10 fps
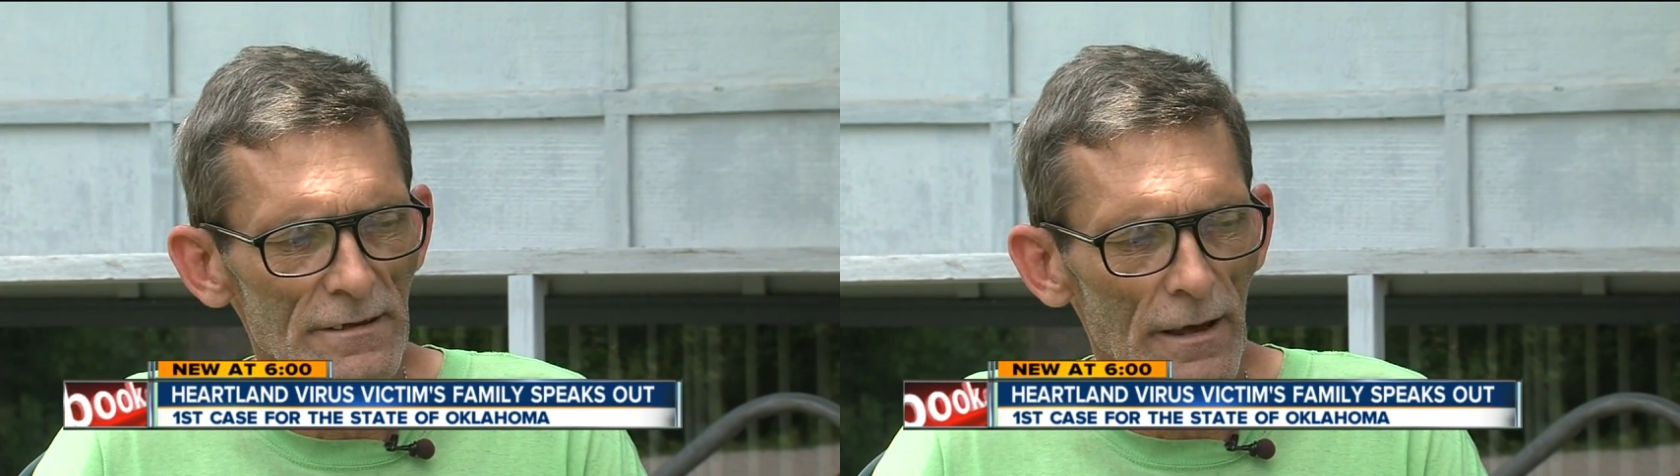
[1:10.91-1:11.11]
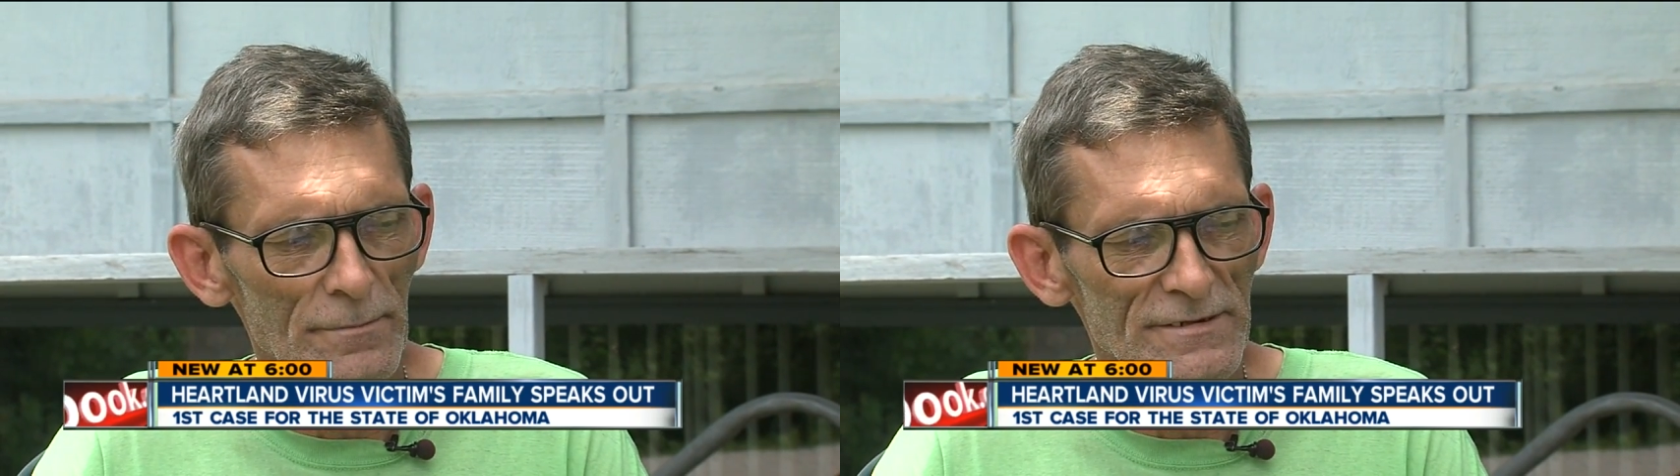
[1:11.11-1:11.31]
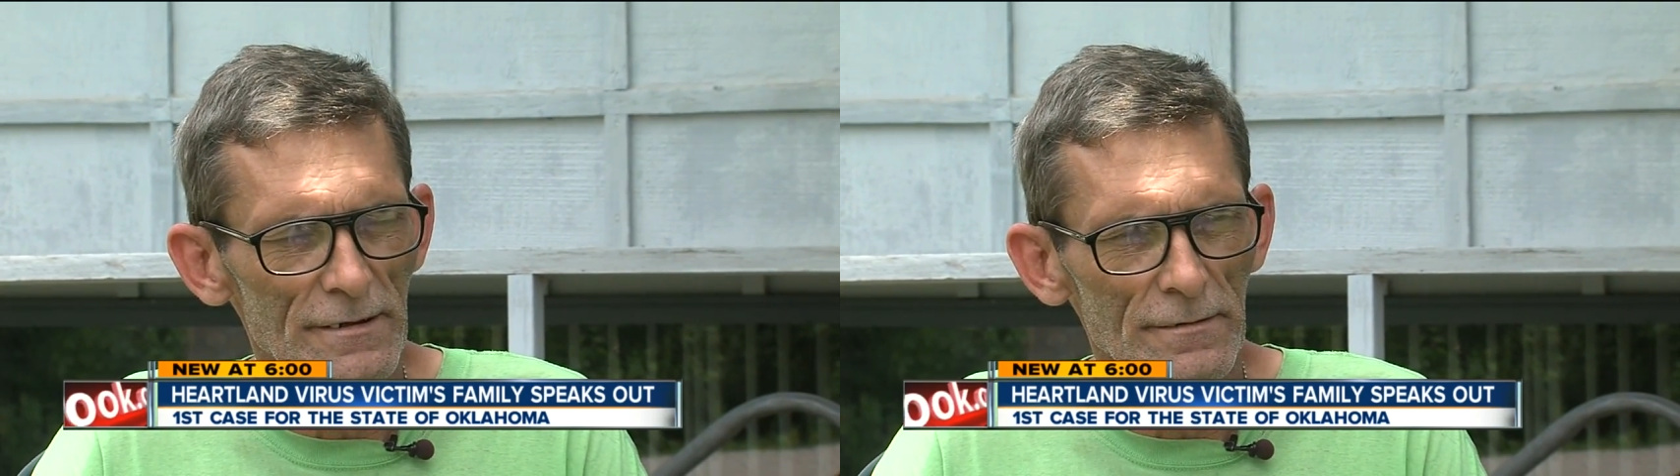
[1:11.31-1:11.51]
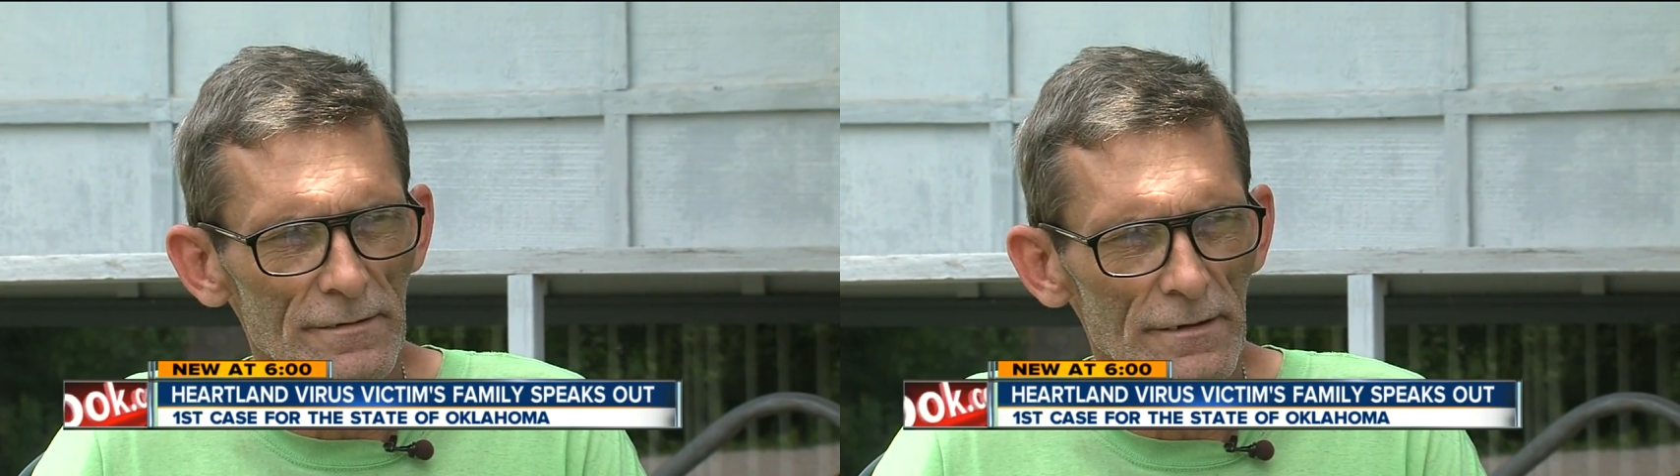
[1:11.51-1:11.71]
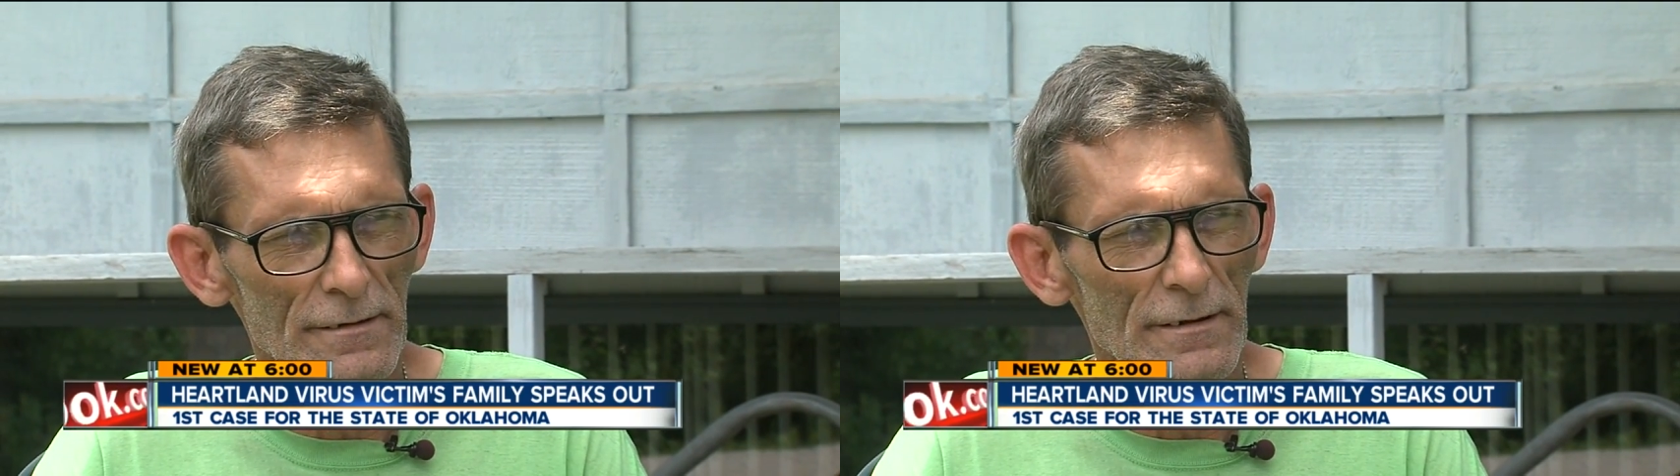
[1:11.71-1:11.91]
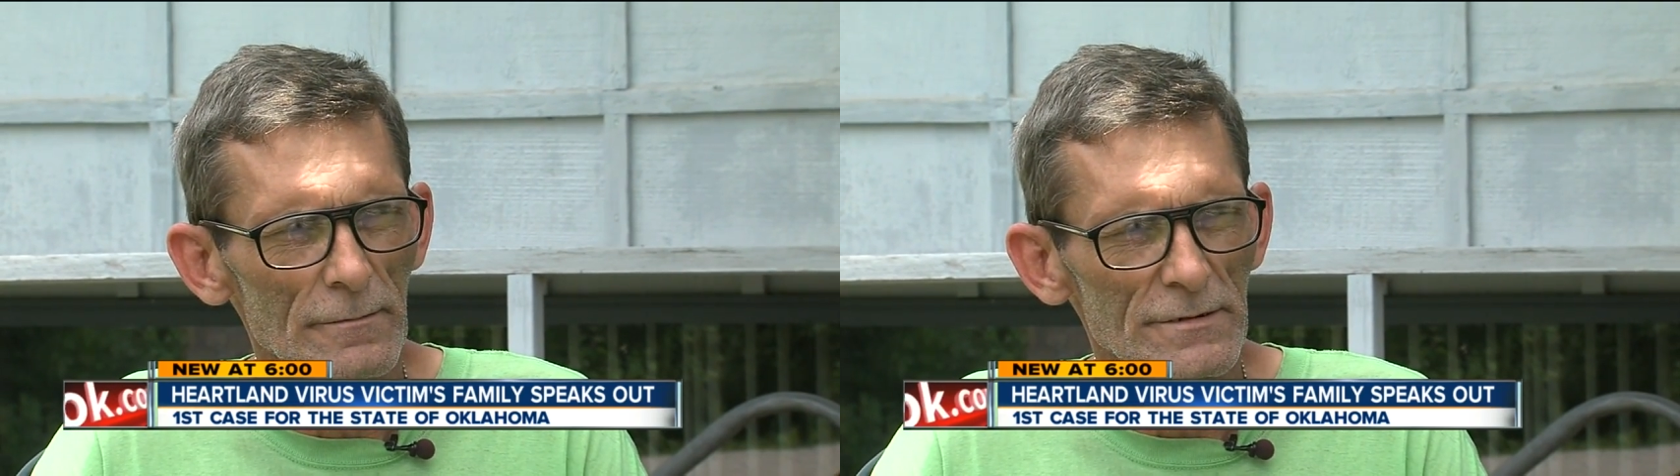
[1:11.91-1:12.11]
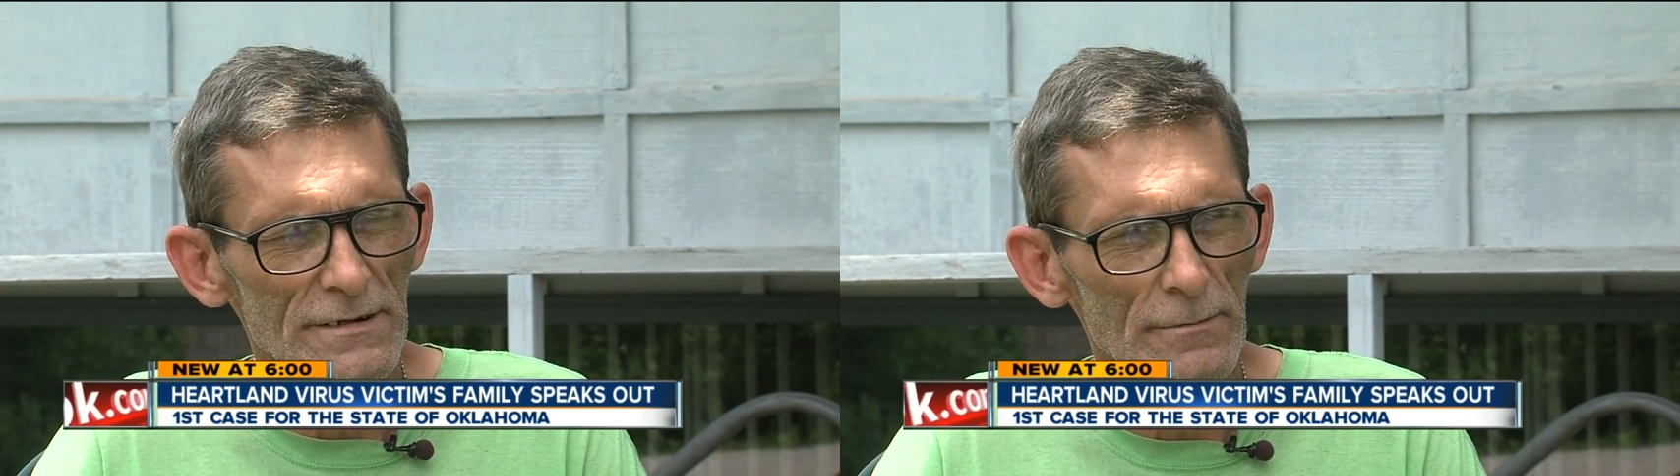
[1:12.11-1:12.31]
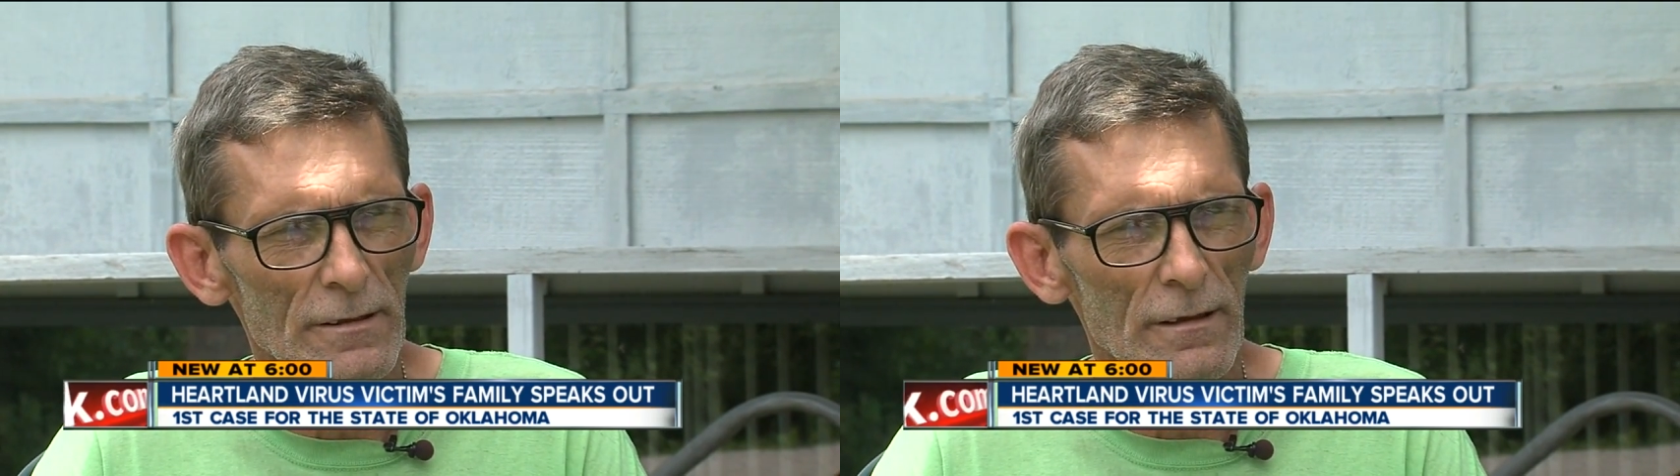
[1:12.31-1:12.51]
upsetting thing I've ever seen in my